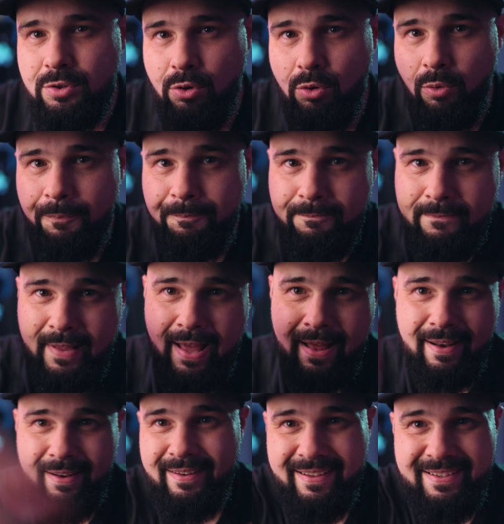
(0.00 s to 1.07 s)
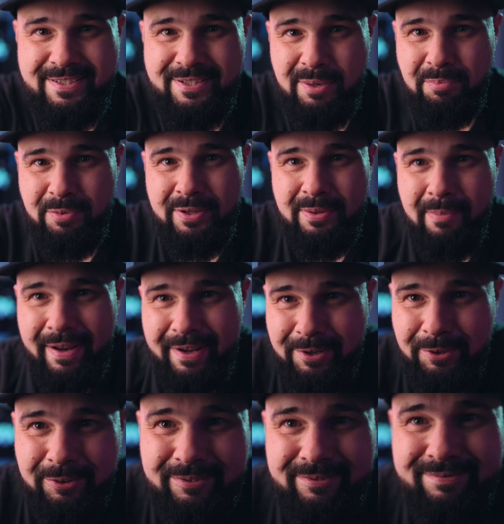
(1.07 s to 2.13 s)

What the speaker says: So let's jump into the menu.